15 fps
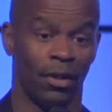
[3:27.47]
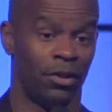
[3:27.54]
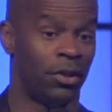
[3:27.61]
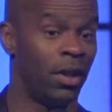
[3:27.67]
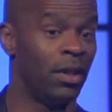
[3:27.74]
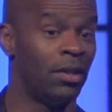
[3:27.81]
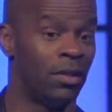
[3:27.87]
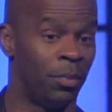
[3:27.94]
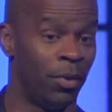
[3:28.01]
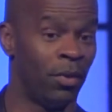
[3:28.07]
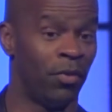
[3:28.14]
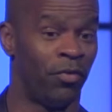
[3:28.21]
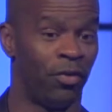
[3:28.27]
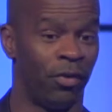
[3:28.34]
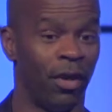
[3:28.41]
She is
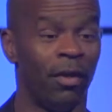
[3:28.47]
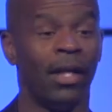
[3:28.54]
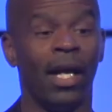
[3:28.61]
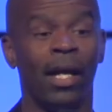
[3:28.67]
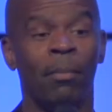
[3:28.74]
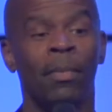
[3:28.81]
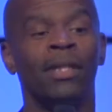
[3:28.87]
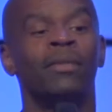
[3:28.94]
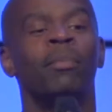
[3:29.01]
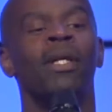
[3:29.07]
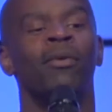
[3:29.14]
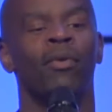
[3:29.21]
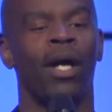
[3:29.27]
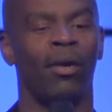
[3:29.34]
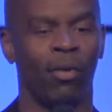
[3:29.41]
beautiful. Your name must
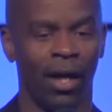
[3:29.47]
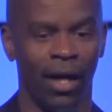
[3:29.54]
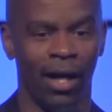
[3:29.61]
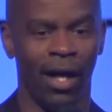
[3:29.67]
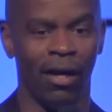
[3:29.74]
be Ray Ray.